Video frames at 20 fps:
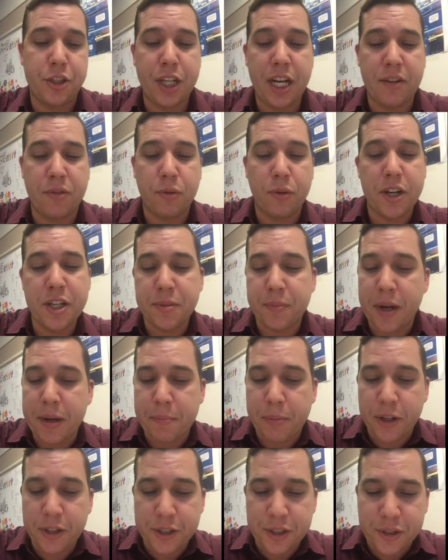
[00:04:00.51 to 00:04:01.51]
Jeff, where's my
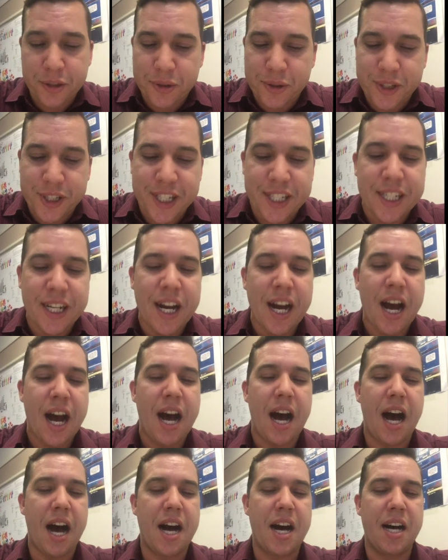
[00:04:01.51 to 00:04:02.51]
purchase order?
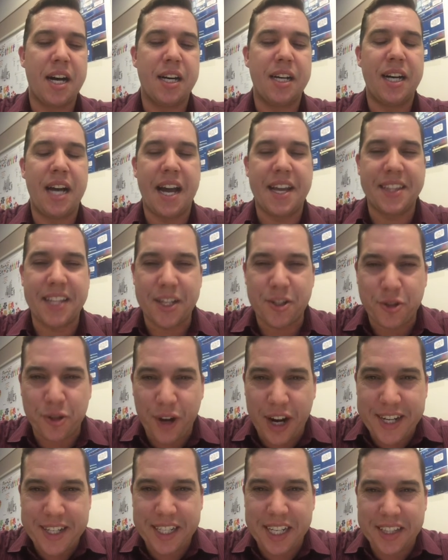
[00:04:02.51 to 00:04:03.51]
And then
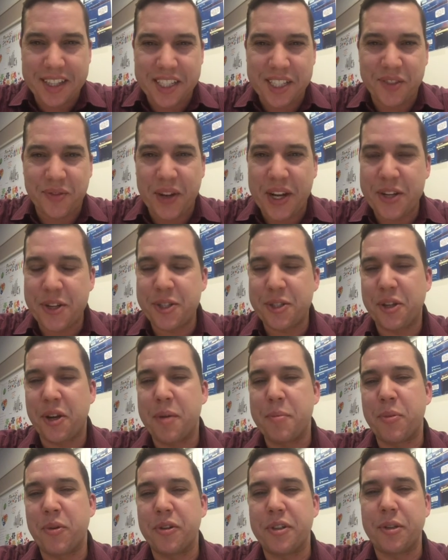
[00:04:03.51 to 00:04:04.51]
trying to get these vendors
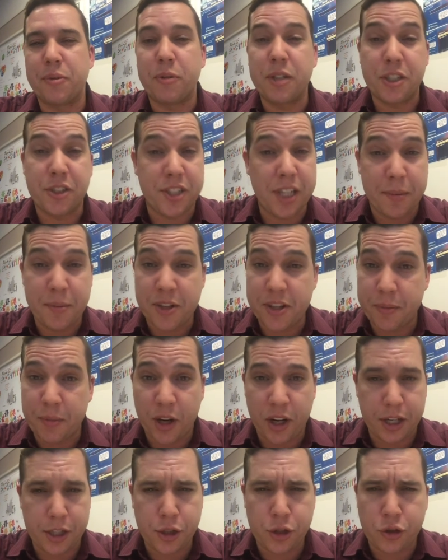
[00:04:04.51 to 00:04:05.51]
onboarded, which some of them
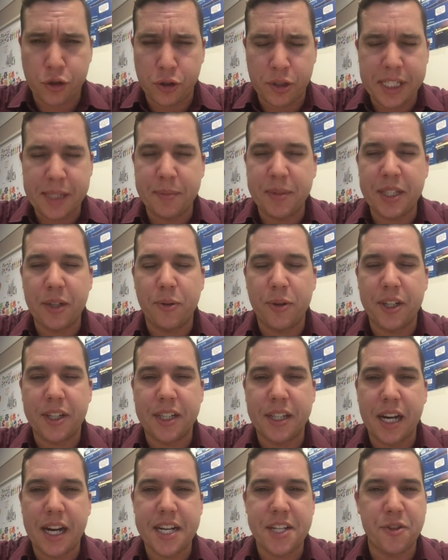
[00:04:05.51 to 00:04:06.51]
are extremely
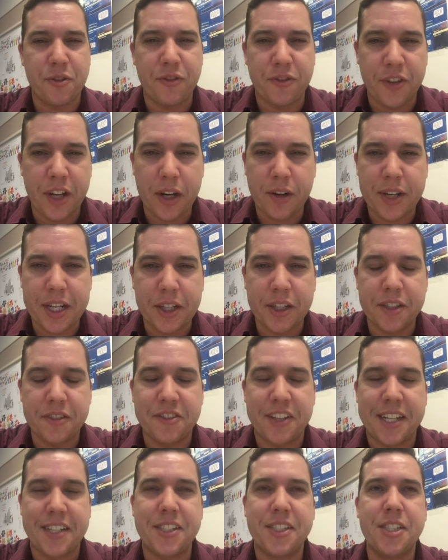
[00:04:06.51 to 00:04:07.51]
organized, very good
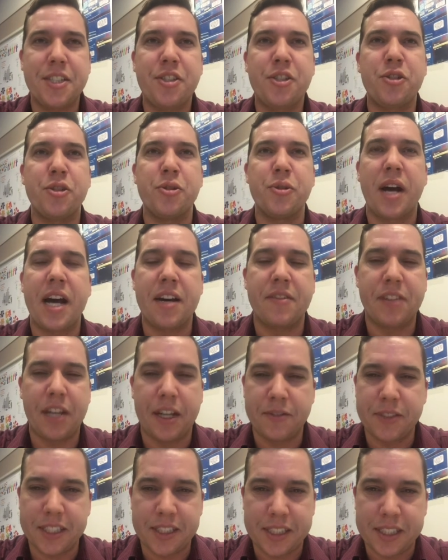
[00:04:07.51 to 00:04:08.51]
vendors who have
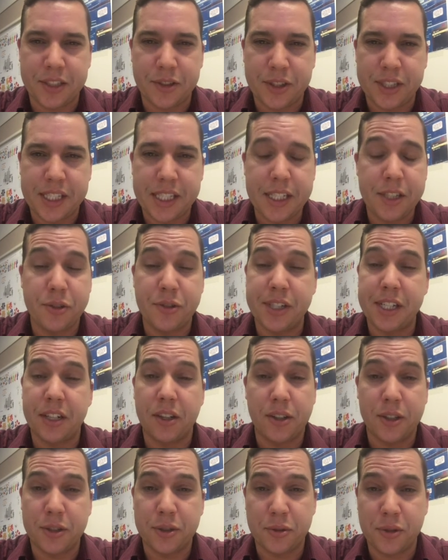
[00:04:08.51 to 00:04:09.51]
everything you need. You
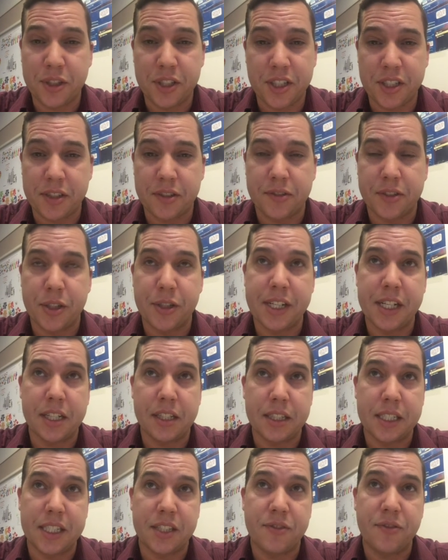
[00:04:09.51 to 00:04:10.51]
need
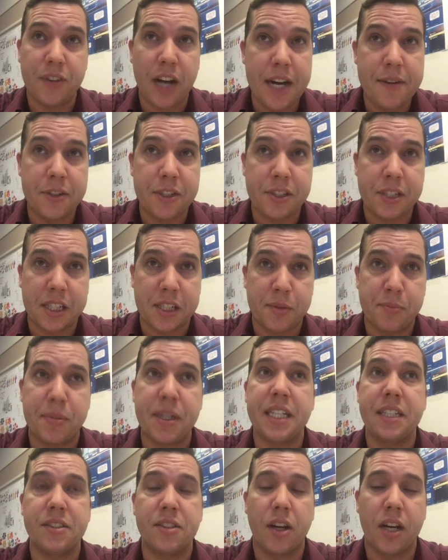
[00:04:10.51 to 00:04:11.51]
at least 5 or 6
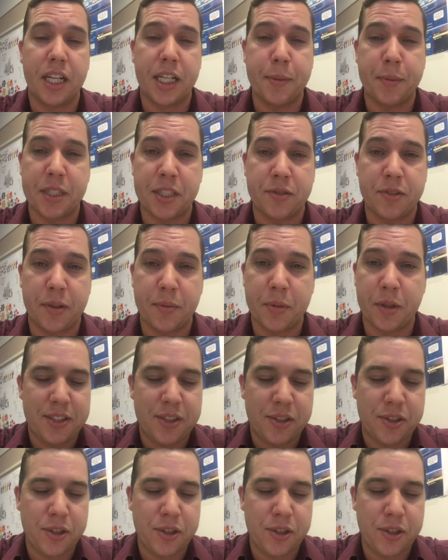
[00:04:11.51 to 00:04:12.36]
big documents from them.